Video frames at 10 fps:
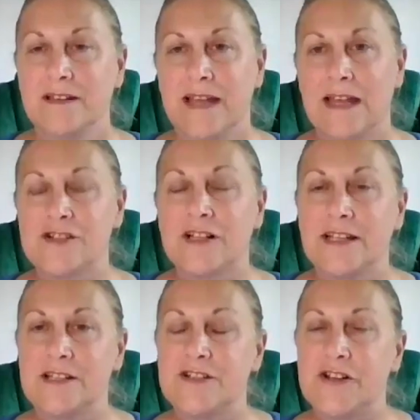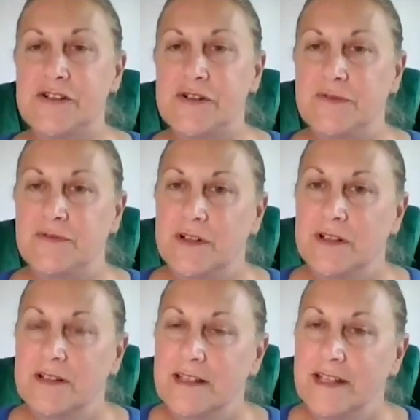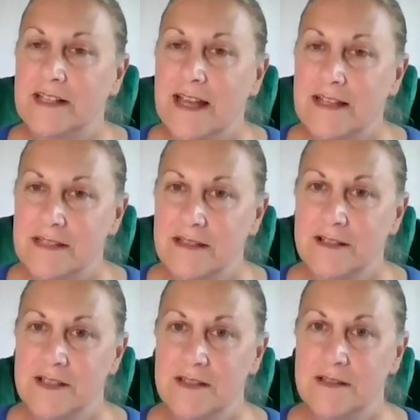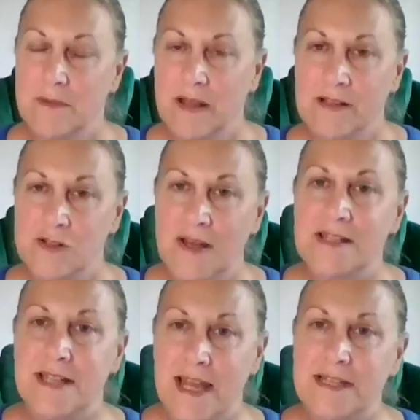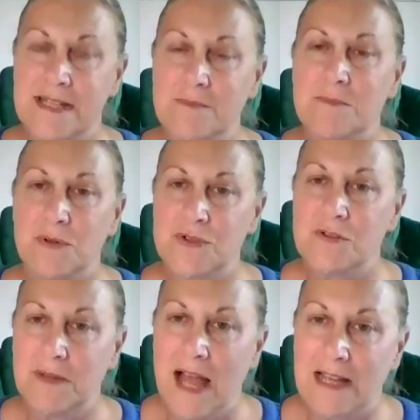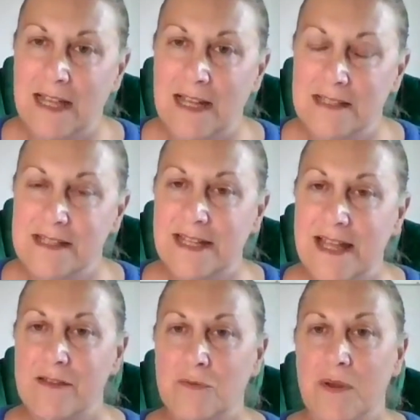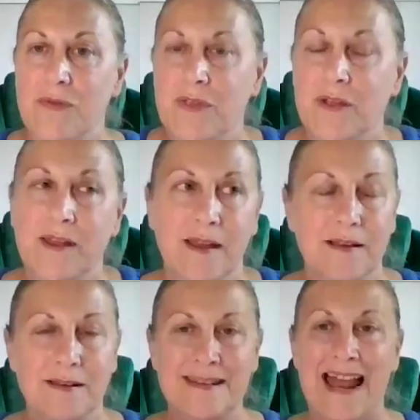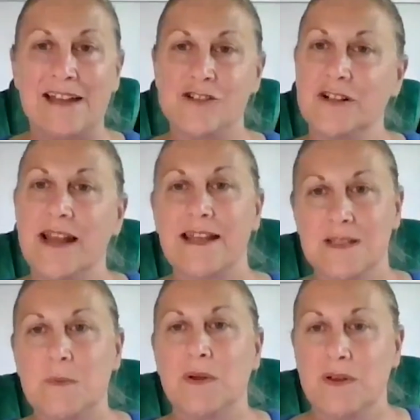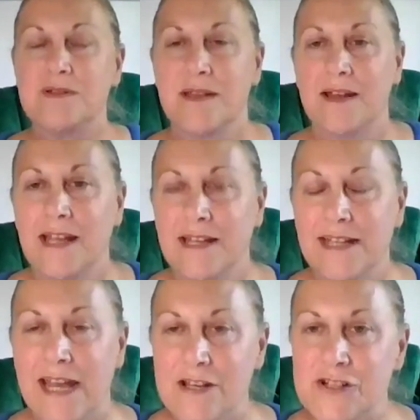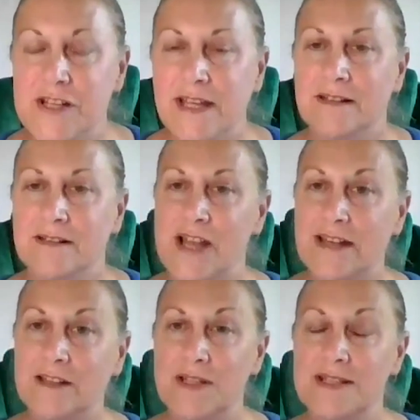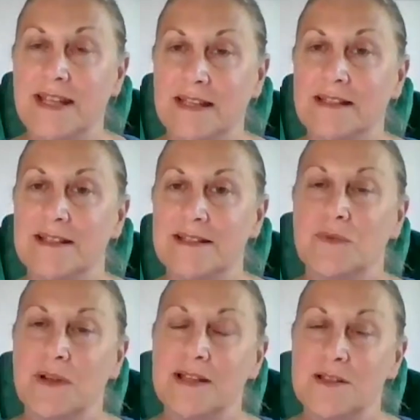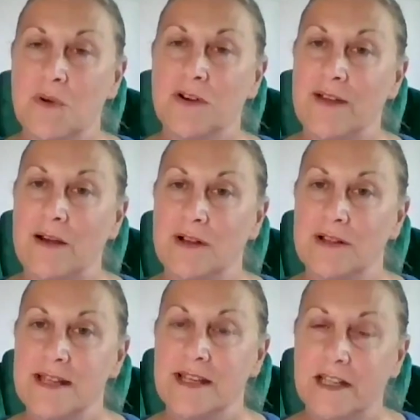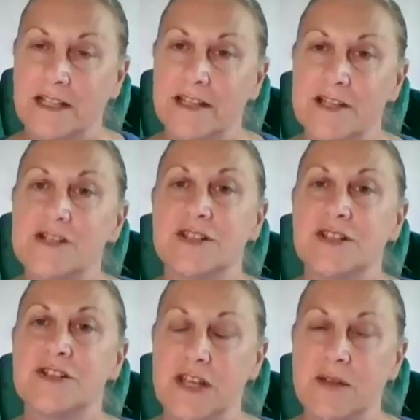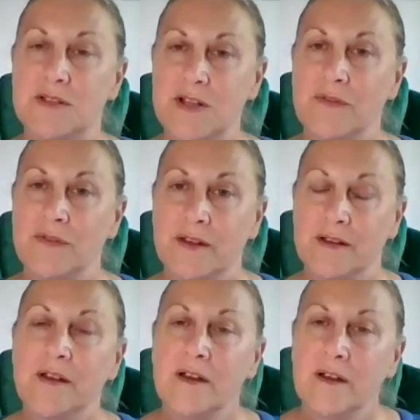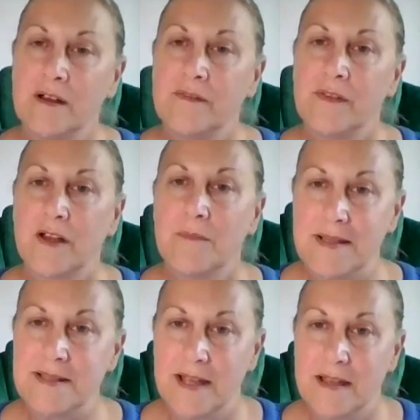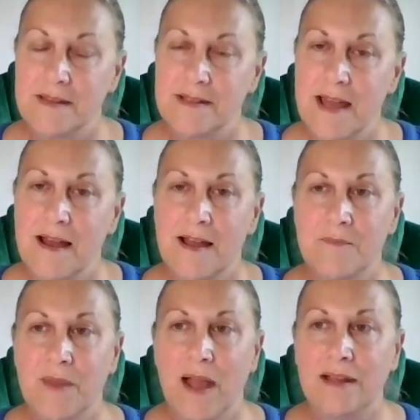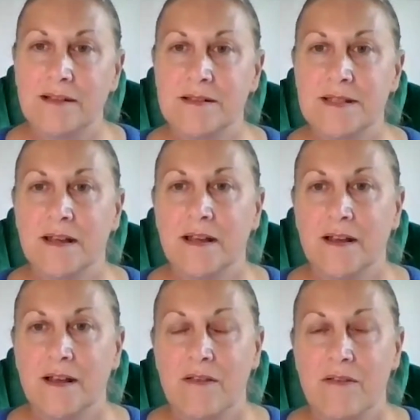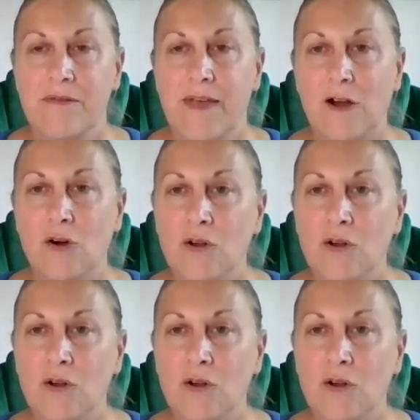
National Institute for Clinical Excellence in 2018 put some guidelines together with the national experts in ADHD, and Jen Lewis-Neal is one of our senior clinicians, and she was on the committee at the time, and they